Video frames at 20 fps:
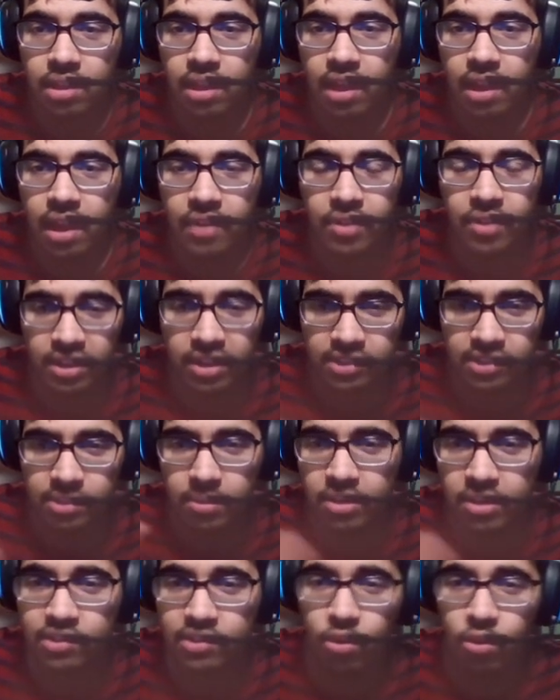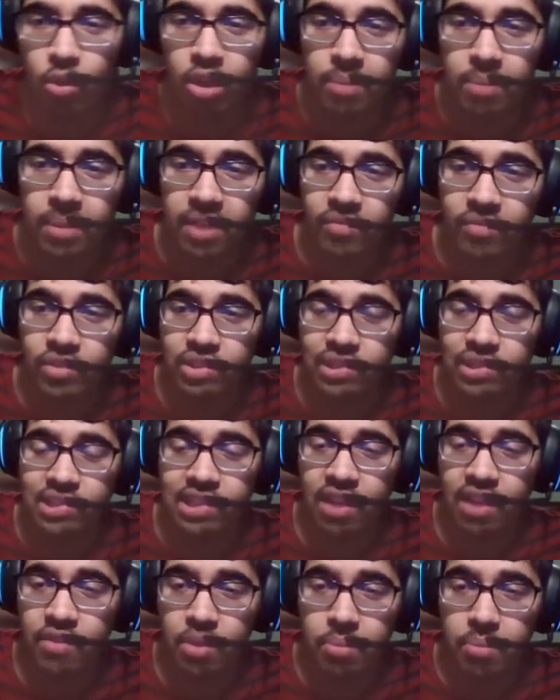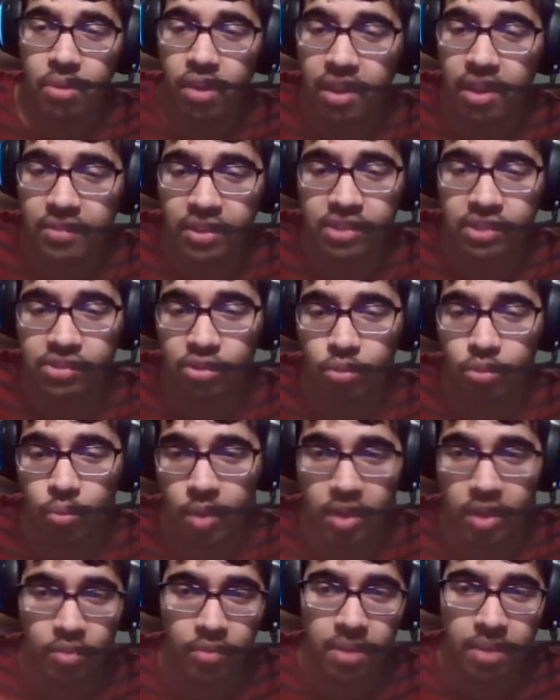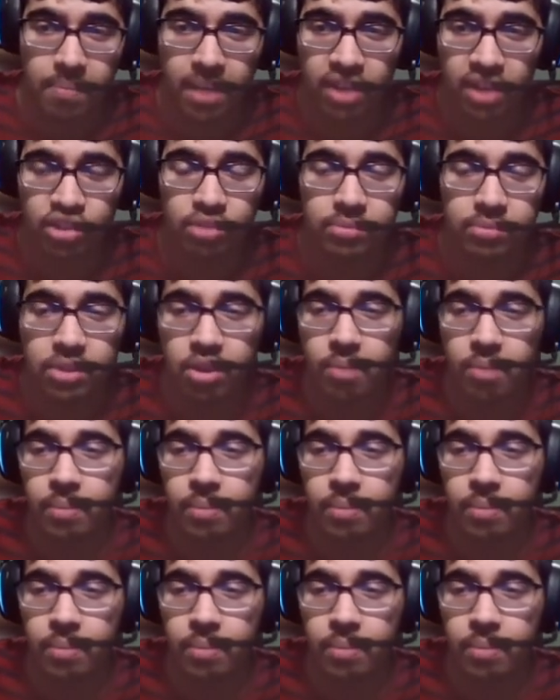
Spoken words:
The next up it is quarterback versus Slavia Prague. I think it's a great, great matchup here.